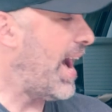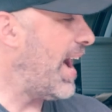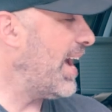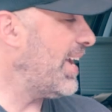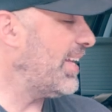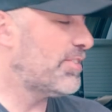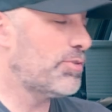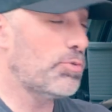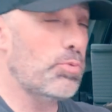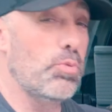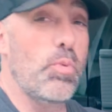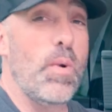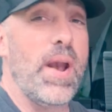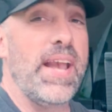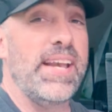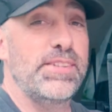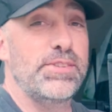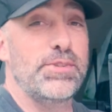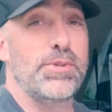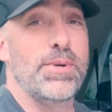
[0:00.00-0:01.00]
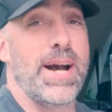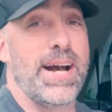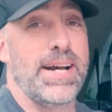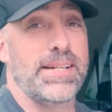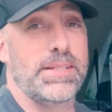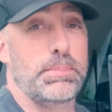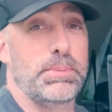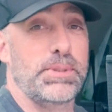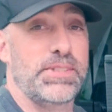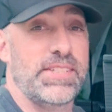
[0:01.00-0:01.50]
It's way too
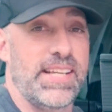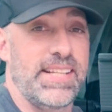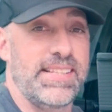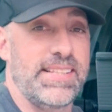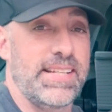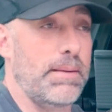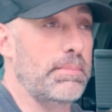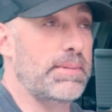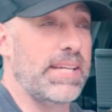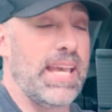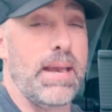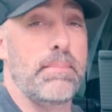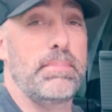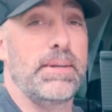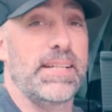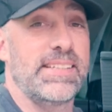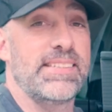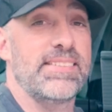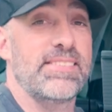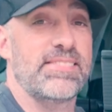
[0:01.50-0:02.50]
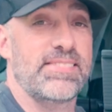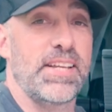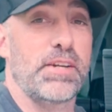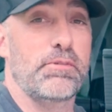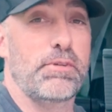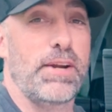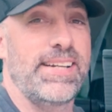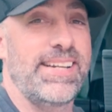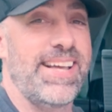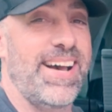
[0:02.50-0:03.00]
hot to pretend that I'm camping in this
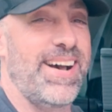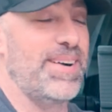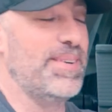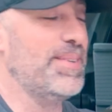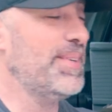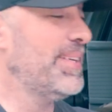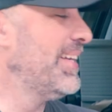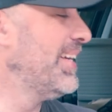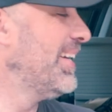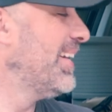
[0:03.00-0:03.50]
thing right now.